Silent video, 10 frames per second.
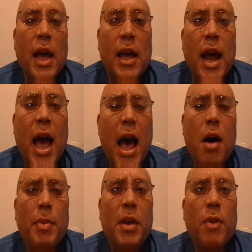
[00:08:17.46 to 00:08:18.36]
And
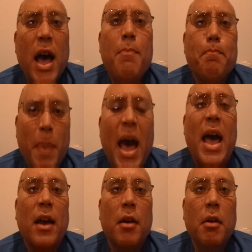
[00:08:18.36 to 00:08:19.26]
I'll be right
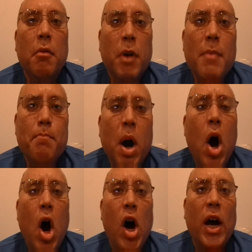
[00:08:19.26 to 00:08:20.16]
back with
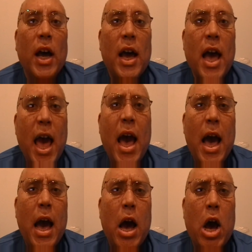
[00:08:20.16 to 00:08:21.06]
more
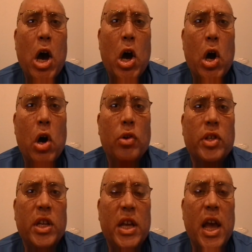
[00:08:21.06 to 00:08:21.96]

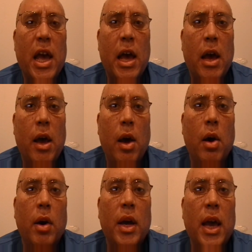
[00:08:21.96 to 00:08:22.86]

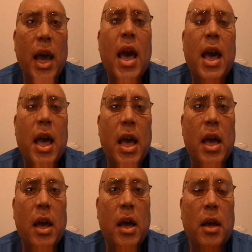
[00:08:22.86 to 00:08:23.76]
LTL
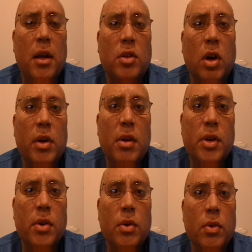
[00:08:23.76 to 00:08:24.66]
editorial
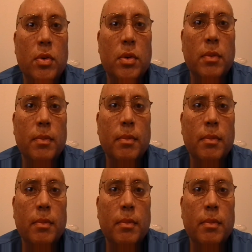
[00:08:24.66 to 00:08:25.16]
news.